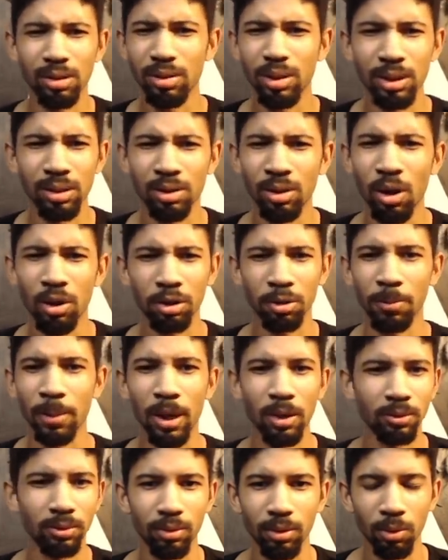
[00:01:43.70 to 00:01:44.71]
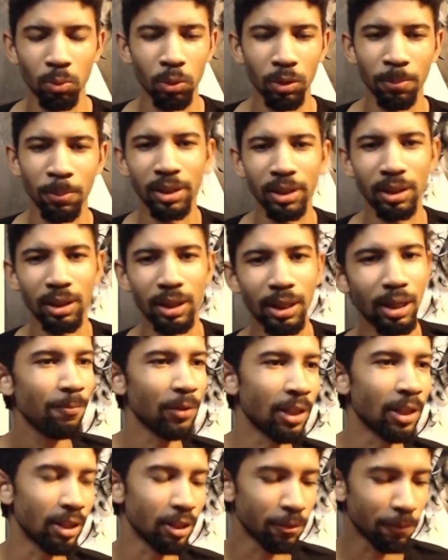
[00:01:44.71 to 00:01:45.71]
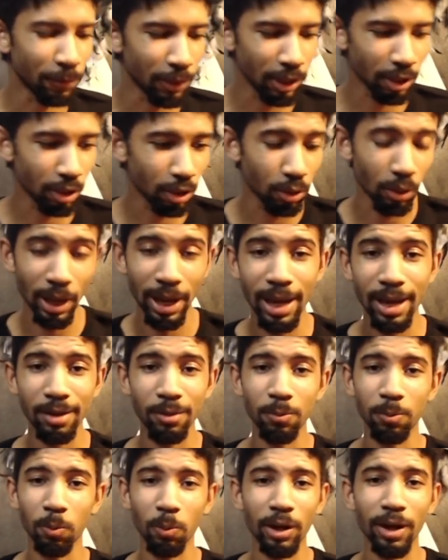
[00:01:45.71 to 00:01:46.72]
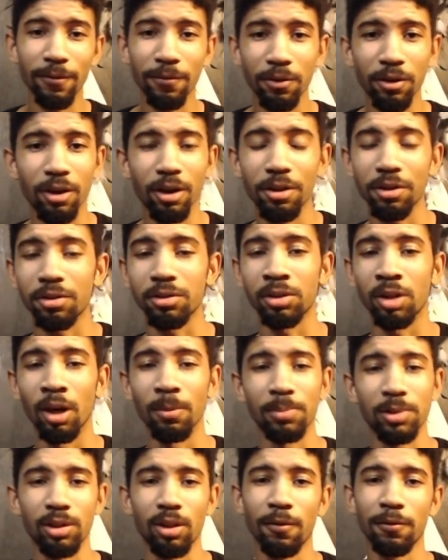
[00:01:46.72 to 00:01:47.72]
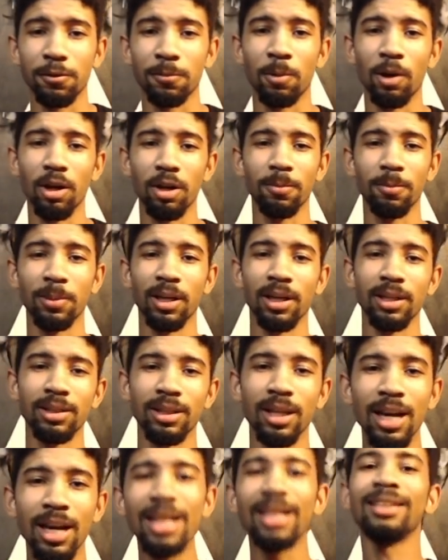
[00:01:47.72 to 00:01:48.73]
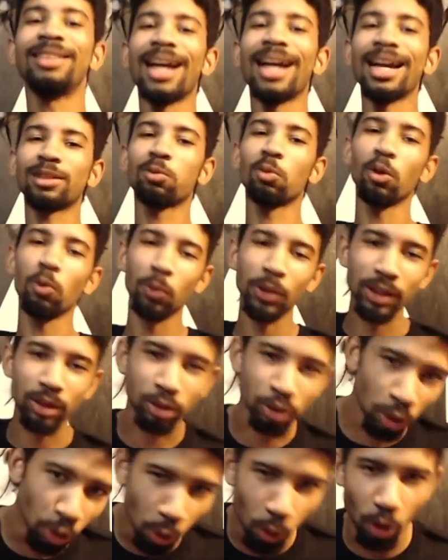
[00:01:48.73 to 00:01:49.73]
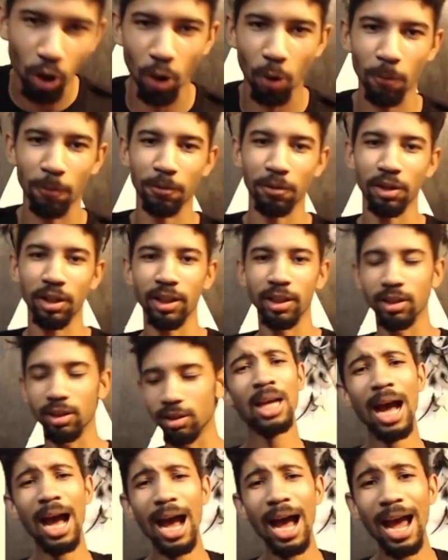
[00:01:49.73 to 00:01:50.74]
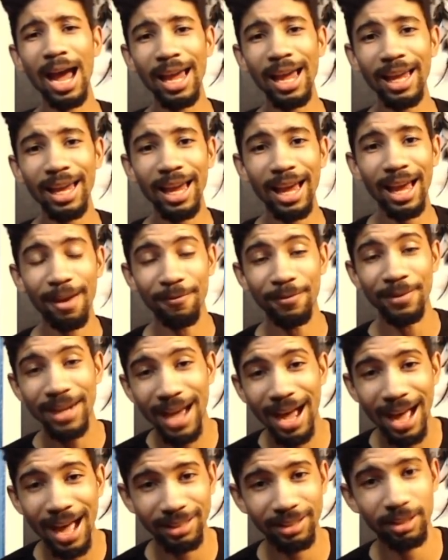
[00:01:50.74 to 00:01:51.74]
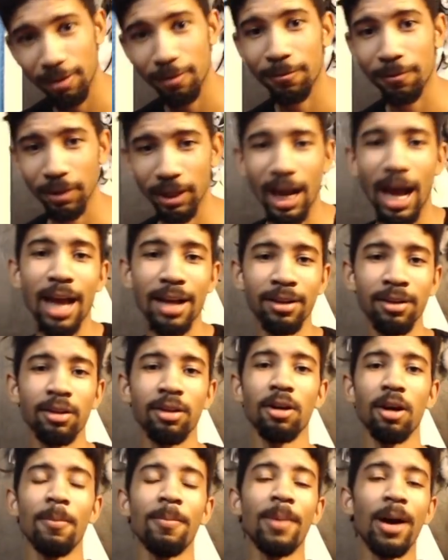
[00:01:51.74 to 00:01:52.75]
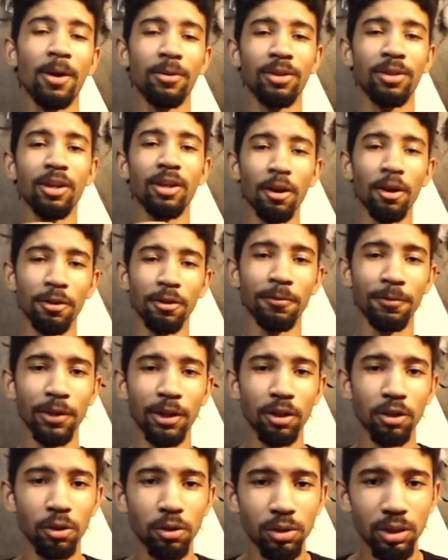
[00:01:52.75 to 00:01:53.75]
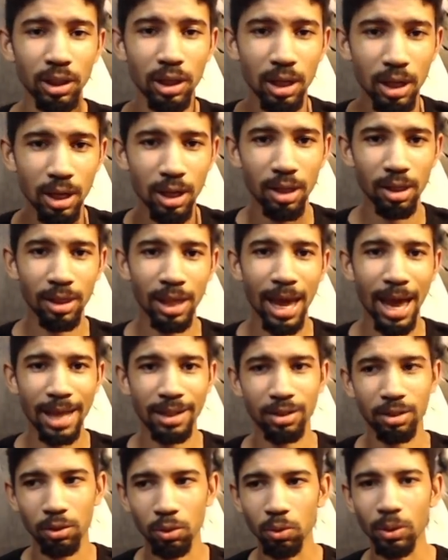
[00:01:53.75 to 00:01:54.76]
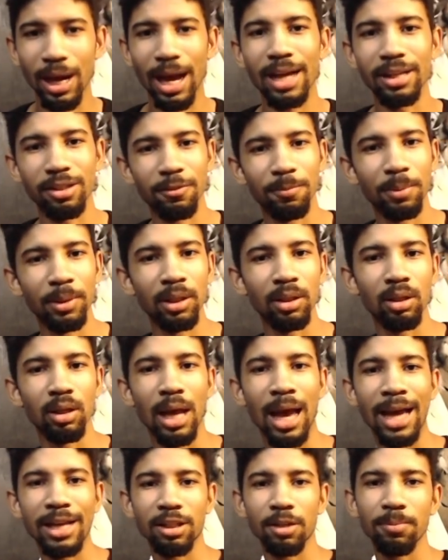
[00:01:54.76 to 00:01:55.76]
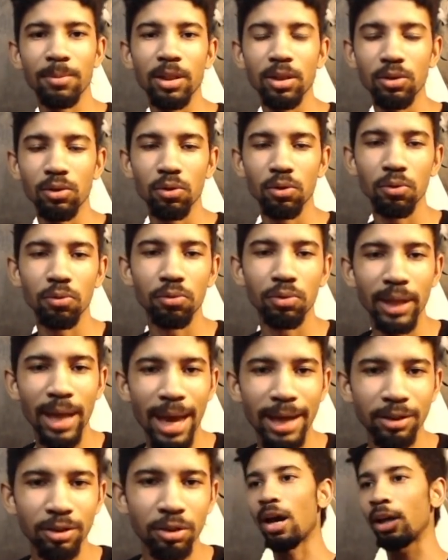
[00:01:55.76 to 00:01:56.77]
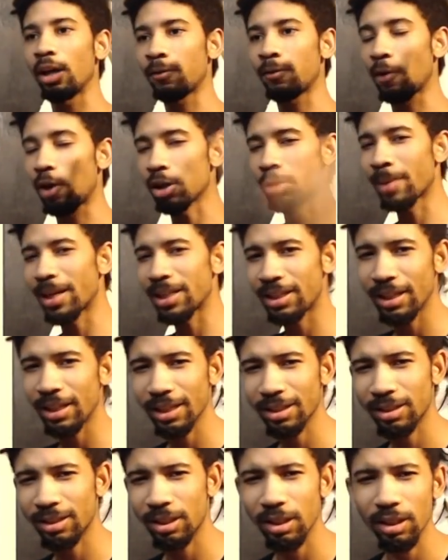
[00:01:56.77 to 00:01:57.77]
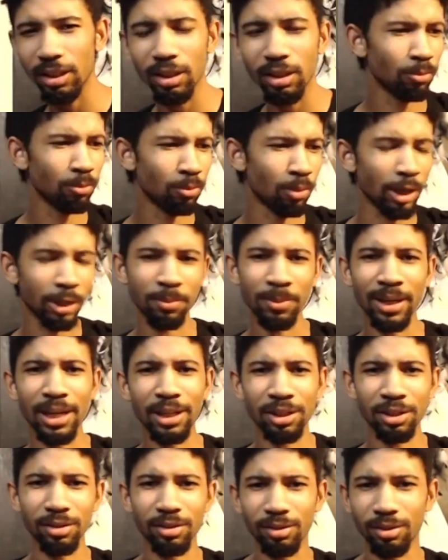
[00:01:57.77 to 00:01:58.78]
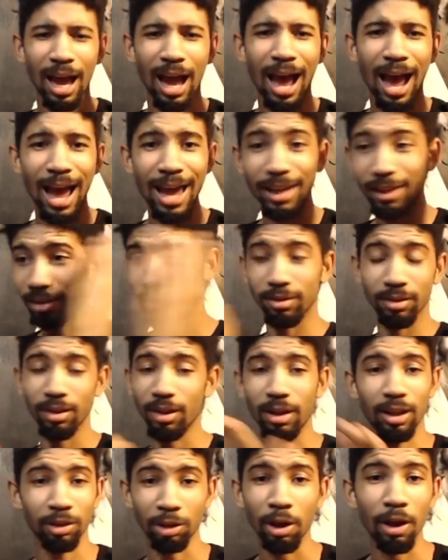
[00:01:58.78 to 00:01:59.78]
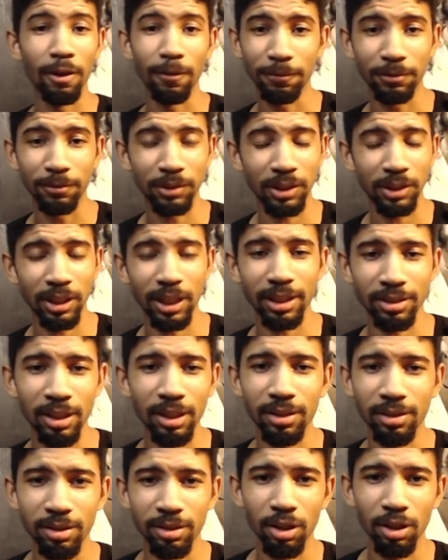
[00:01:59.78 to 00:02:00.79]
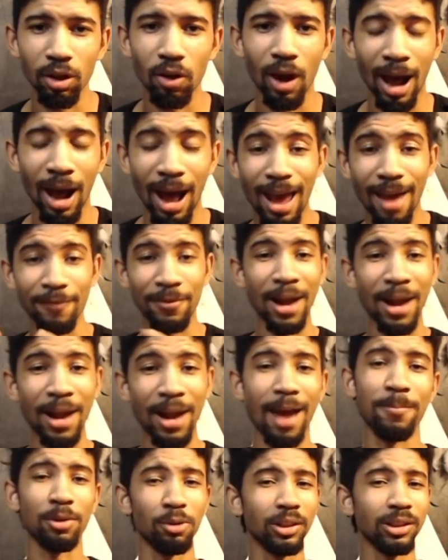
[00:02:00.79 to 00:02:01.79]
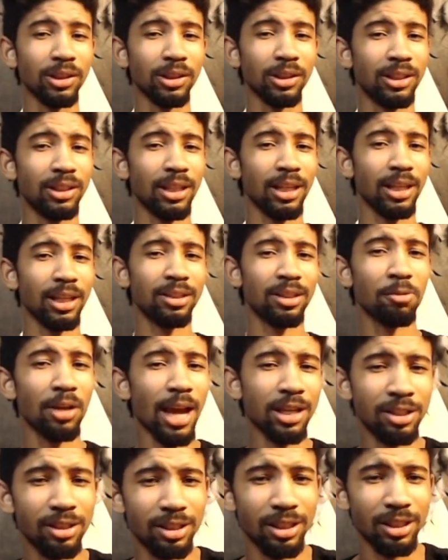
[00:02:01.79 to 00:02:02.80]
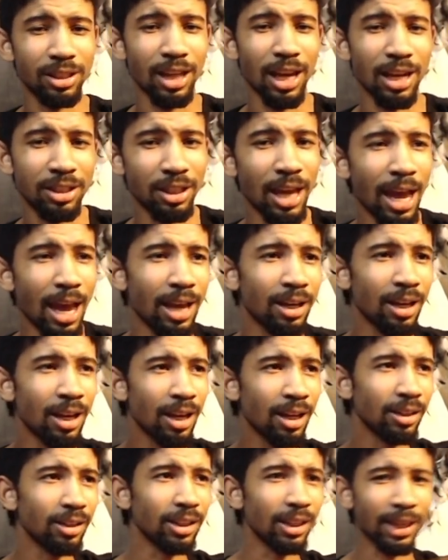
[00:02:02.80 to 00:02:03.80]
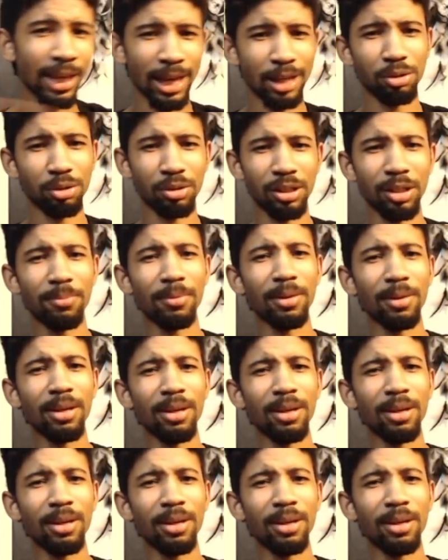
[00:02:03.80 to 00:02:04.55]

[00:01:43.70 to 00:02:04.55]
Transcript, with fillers: is talked about with bundling in this video and whatever other dumb stuff is brought up because that's what we do over here. I have not forgotten about the other videos that you guys have been asking me to react to. As far as my TXT recommendations, I love TXT still. I have not been doing TXT reactions because I actually had the Can't You See Me